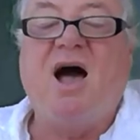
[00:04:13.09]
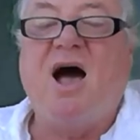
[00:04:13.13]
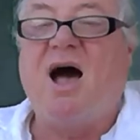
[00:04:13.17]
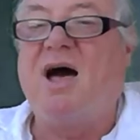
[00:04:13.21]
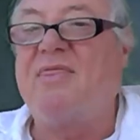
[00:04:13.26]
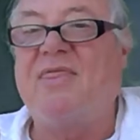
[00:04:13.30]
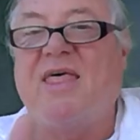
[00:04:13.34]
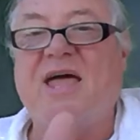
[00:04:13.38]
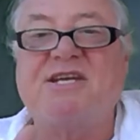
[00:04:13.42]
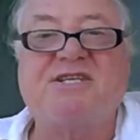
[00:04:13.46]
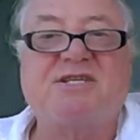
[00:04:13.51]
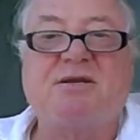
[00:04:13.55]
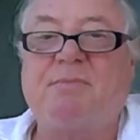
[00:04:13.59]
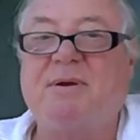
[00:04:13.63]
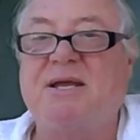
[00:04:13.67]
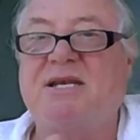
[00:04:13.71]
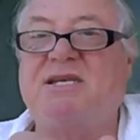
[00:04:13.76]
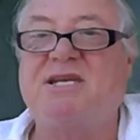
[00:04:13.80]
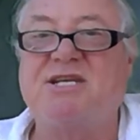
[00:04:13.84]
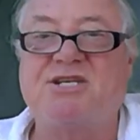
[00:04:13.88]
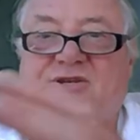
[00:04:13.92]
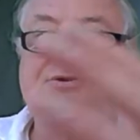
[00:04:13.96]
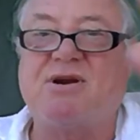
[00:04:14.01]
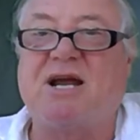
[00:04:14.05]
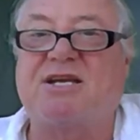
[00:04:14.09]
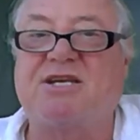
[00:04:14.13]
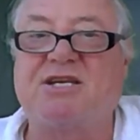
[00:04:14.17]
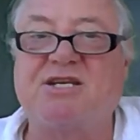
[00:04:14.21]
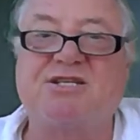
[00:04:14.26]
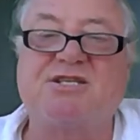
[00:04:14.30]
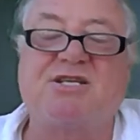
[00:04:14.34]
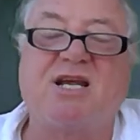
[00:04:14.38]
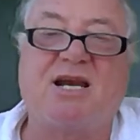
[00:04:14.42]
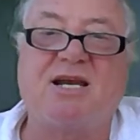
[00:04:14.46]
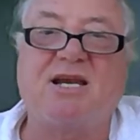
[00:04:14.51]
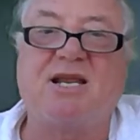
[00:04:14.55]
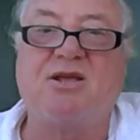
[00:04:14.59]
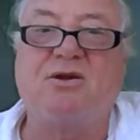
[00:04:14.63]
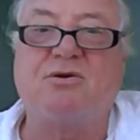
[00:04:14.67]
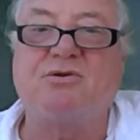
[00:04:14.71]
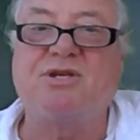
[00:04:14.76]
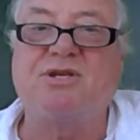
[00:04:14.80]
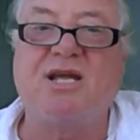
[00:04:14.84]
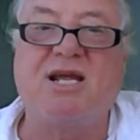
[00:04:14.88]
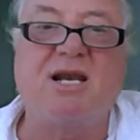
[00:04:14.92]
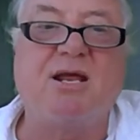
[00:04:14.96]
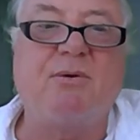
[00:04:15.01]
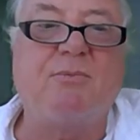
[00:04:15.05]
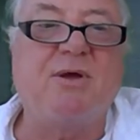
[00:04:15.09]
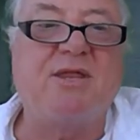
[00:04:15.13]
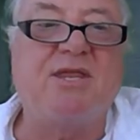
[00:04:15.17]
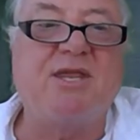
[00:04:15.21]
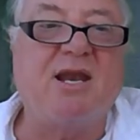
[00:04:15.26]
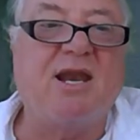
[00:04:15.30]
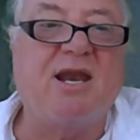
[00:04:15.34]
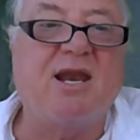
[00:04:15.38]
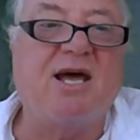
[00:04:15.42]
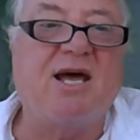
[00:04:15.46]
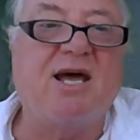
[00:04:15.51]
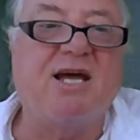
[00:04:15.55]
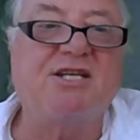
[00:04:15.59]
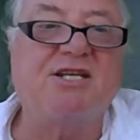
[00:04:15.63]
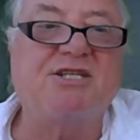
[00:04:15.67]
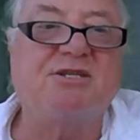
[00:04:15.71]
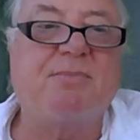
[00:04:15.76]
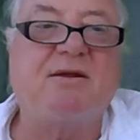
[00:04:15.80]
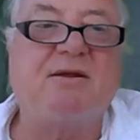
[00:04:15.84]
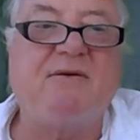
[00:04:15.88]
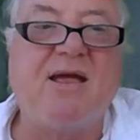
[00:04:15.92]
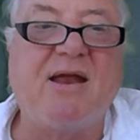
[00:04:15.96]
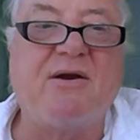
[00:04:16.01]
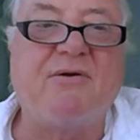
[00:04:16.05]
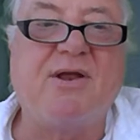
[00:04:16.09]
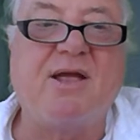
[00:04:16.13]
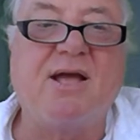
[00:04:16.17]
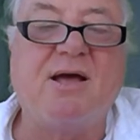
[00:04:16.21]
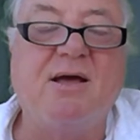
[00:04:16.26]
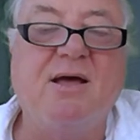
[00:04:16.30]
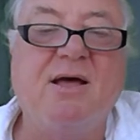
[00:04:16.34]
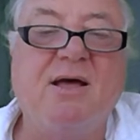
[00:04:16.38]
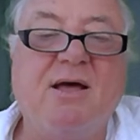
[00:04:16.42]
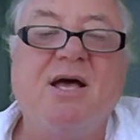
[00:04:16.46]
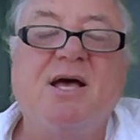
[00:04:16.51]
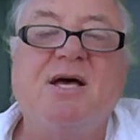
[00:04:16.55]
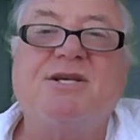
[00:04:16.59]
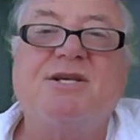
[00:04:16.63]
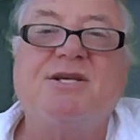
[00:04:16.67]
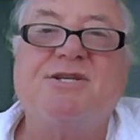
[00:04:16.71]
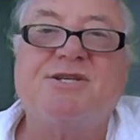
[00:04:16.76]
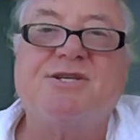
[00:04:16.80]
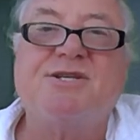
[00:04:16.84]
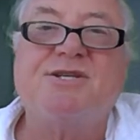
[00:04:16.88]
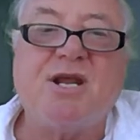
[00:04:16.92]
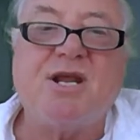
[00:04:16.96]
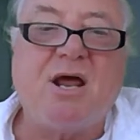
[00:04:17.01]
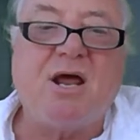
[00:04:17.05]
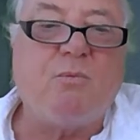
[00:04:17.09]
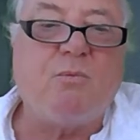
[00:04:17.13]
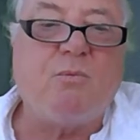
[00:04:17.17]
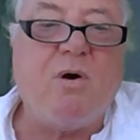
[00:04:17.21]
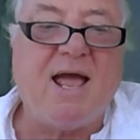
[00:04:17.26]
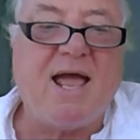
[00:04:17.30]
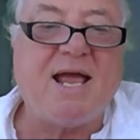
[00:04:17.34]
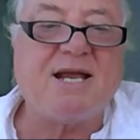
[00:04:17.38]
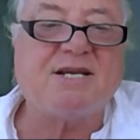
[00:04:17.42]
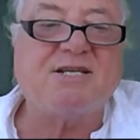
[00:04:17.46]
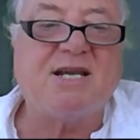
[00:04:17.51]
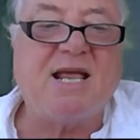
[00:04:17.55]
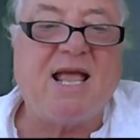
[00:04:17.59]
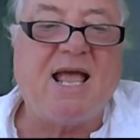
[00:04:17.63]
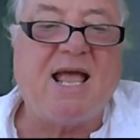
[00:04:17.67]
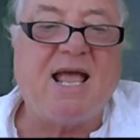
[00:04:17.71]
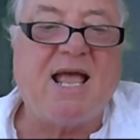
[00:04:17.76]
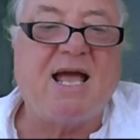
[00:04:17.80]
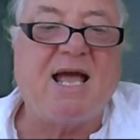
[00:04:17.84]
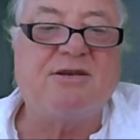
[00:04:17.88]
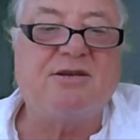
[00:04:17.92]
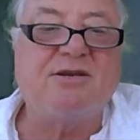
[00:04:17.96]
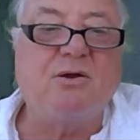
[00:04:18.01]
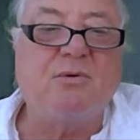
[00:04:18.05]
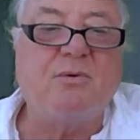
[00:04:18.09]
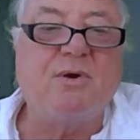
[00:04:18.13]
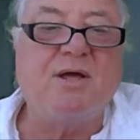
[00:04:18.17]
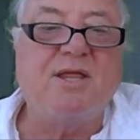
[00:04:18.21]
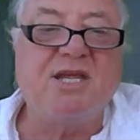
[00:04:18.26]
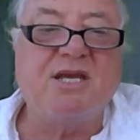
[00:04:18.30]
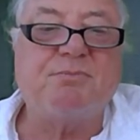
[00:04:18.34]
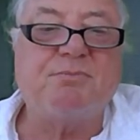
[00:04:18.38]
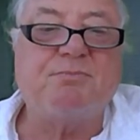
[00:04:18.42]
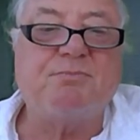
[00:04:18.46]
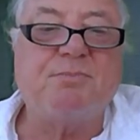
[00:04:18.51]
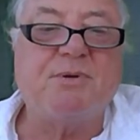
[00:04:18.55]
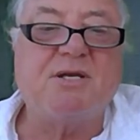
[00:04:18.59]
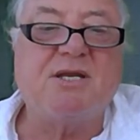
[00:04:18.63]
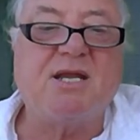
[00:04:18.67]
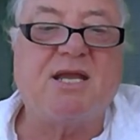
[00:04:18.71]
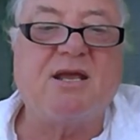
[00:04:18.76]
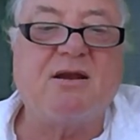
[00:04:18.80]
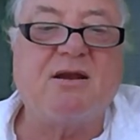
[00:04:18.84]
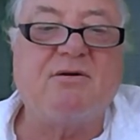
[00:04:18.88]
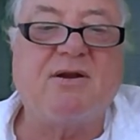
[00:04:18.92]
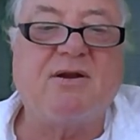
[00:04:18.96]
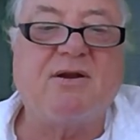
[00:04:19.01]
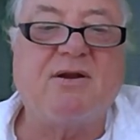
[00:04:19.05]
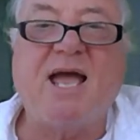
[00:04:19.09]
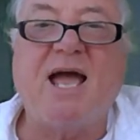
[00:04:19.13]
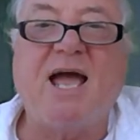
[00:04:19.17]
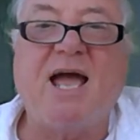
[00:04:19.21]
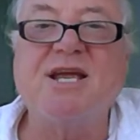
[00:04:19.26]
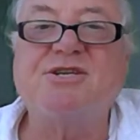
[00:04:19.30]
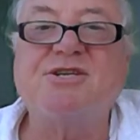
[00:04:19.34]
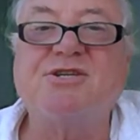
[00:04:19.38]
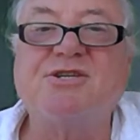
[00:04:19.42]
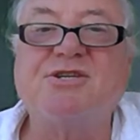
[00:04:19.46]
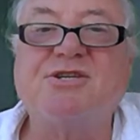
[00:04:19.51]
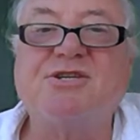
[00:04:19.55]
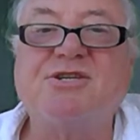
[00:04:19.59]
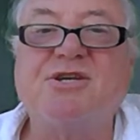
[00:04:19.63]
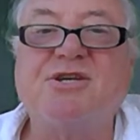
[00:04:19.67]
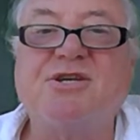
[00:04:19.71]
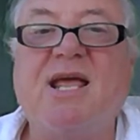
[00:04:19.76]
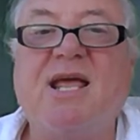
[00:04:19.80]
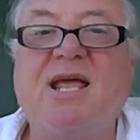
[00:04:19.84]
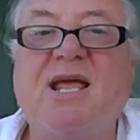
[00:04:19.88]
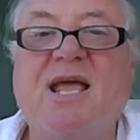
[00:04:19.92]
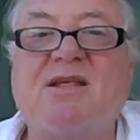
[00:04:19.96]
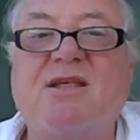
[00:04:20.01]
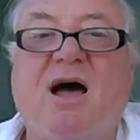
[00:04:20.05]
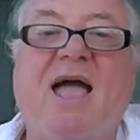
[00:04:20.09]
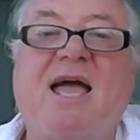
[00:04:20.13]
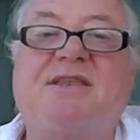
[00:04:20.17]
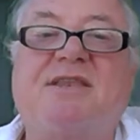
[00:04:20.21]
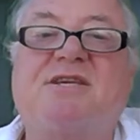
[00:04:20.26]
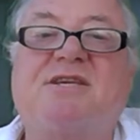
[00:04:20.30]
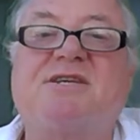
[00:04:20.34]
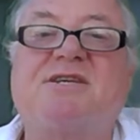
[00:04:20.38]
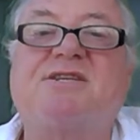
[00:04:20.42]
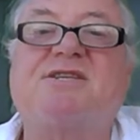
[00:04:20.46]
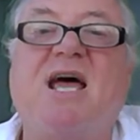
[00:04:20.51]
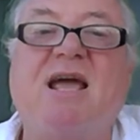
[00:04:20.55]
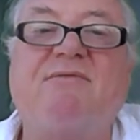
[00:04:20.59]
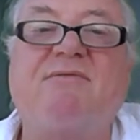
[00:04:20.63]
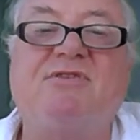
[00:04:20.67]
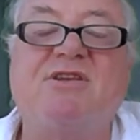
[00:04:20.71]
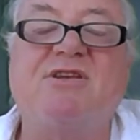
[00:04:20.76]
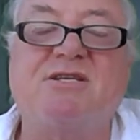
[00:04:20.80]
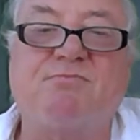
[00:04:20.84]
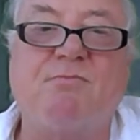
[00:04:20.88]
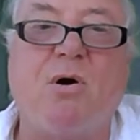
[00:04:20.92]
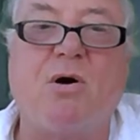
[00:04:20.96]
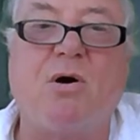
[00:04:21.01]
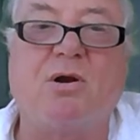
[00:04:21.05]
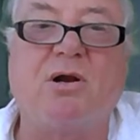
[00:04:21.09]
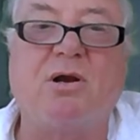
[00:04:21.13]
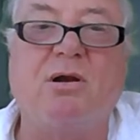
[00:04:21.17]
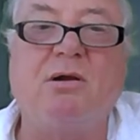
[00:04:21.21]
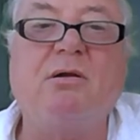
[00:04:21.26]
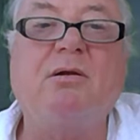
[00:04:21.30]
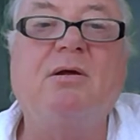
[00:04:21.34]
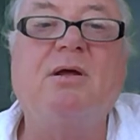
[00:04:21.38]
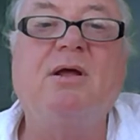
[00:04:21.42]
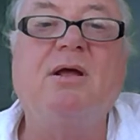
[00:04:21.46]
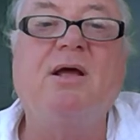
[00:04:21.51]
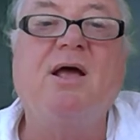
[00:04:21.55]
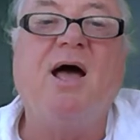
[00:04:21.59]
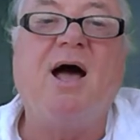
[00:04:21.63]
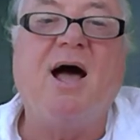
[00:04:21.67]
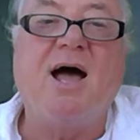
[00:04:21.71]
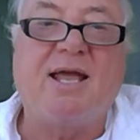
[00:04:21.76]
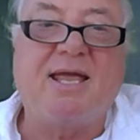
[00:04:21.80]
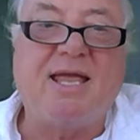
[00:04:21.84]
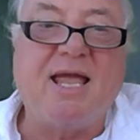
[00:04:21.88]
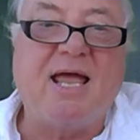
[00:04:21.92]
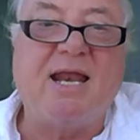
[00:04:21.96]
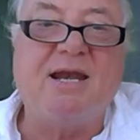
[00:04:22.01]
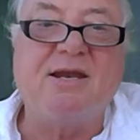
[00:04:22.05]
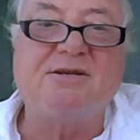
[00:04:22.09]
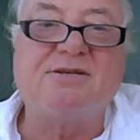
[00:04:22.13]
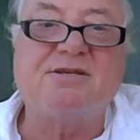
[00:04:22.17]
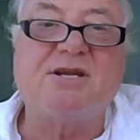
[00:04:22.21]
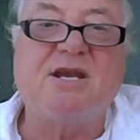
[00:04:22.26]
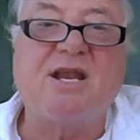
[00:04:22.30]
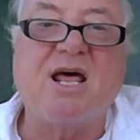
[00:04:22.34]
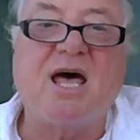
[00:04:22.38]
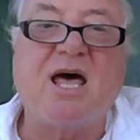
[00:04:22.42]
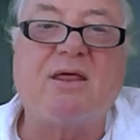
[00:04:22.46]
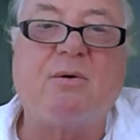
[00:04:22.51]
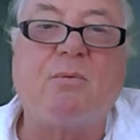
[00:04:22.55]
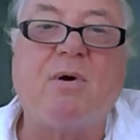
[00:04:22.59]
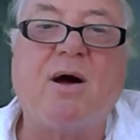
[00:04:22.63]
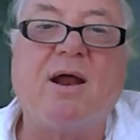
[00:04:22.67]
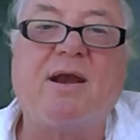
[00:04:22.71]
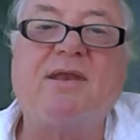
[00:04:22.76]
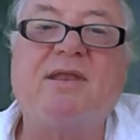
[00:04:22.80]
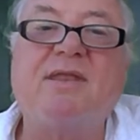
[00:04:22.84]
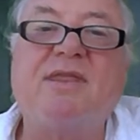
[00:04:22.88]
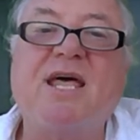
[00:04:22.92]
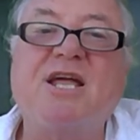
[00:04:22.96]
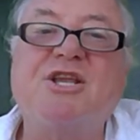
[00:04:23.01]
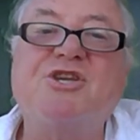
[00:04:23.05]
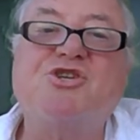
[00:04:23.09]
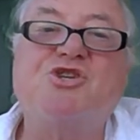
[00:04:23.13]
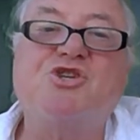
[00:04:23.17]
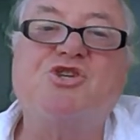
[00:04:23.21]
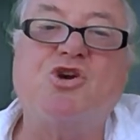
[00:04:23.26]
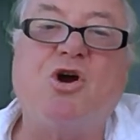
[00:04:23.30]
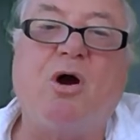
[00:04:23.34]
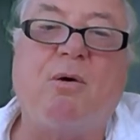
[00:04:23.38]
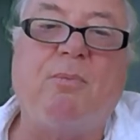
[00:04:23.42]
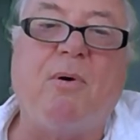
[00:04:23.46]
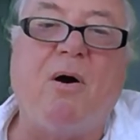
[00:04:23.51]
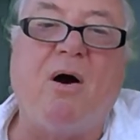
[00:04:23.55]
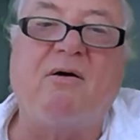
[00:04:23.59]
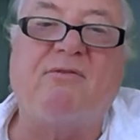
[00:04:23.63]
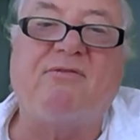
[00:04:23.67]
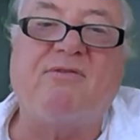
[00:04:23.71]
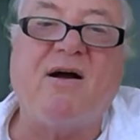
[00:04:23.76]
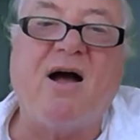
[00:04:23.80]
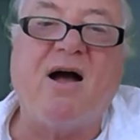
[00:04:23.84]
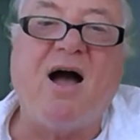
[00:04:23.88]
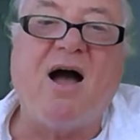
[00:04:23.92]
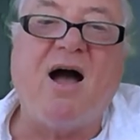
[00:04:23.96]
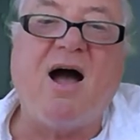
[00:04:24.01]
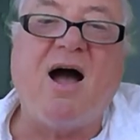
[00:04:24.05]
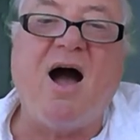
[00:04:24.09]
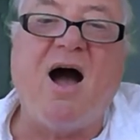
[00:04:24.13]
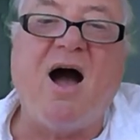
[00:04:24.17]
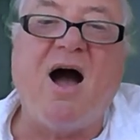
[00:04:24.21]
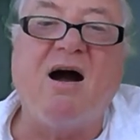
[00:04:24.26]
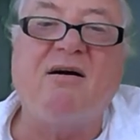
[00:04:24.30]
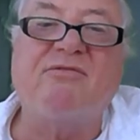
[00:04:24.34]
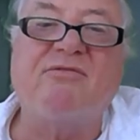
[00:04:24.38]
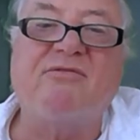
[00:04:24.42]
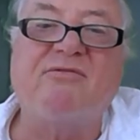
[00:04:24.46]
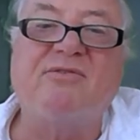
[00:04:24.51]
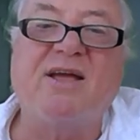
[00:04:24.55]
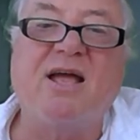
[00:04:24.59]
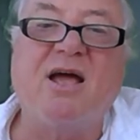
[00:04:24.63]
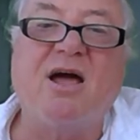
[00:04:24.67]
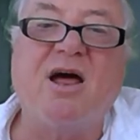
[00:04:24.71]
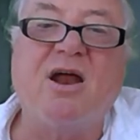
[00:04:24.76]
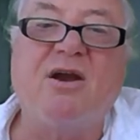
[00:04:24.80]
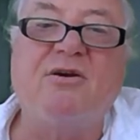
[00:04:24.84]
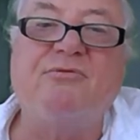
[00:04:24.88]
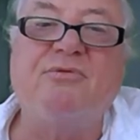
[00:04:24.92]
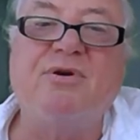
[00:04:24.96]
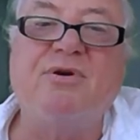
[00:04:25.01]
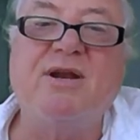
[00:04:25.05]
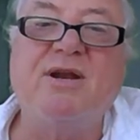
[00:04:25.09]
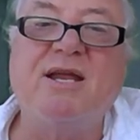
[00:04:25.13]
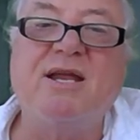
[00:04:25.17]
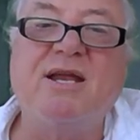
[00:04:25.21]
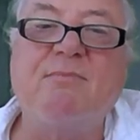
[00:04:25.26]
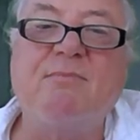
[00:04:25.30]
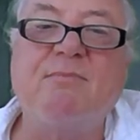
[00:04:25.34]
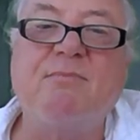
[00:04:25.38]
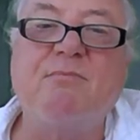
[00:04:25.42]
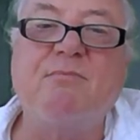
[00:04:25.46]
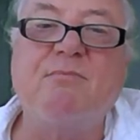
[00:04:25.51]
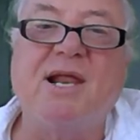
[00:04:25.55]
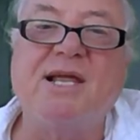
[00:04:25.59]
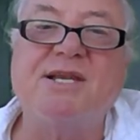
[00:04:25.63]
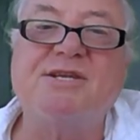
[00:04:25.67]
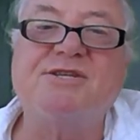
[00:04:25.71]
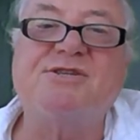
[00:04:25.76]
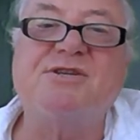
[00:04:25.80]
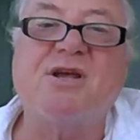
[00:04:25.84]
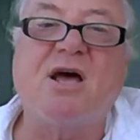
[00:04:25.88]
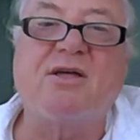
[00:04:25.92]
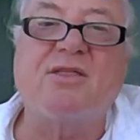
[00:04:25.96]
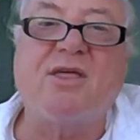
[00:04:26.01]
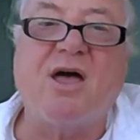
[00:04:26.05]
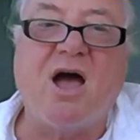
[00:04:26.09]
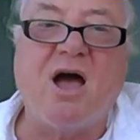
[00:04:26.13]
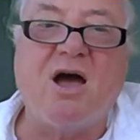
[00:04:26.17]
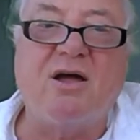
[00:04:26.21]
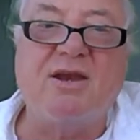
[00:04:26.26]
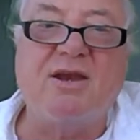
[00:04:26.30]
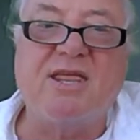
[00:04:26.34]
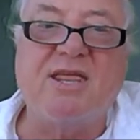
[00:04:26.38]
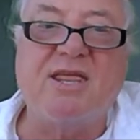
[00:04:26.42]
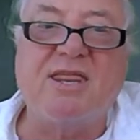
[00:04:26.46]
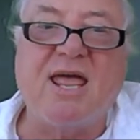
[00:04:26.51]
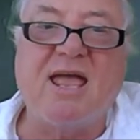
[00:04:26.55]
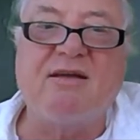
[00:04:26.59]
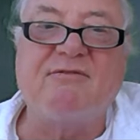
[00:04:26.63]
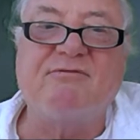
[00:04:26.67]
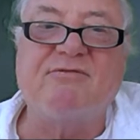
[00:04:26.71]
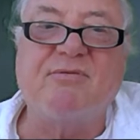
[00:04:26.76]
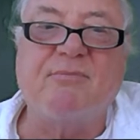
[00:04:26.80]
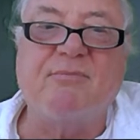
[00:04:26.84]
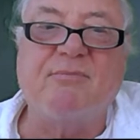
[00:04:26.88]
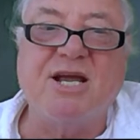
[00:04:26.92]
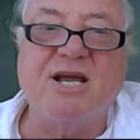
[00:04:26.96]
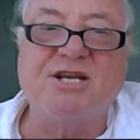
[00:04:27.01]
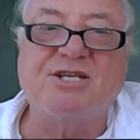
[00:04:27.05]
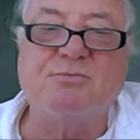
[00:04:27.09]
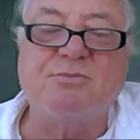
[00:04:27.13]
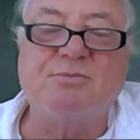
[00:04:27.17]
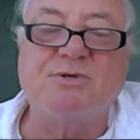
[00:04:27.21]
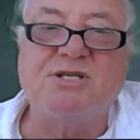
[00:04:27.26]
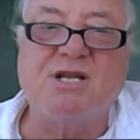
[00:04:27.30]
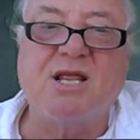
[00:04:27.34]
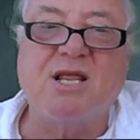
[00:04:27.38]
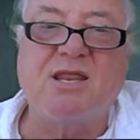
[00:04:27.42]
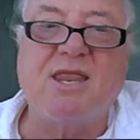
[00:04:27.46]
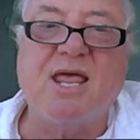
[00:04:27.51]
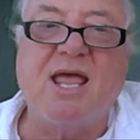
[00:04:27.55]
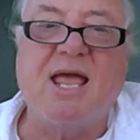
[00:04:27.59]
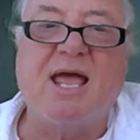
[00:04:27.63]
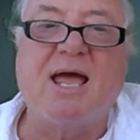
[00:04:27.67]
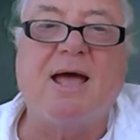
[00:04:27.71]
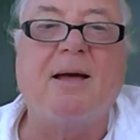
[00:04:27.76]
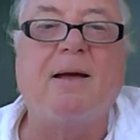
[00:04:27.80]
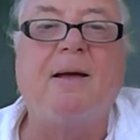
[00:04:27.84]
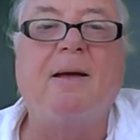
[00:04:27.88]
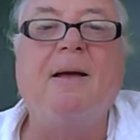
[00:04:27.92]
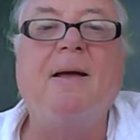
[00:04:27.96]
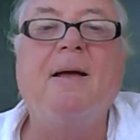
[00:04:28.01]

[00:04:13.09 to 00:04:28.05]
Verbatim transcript: And that's a bit distracting. Suddenly you're dealing with a large bit of area. So what I actually had to do in this particular occasion is that I had to save this model, again as another one, then chop off half of it and remodel it so that only that information was in there.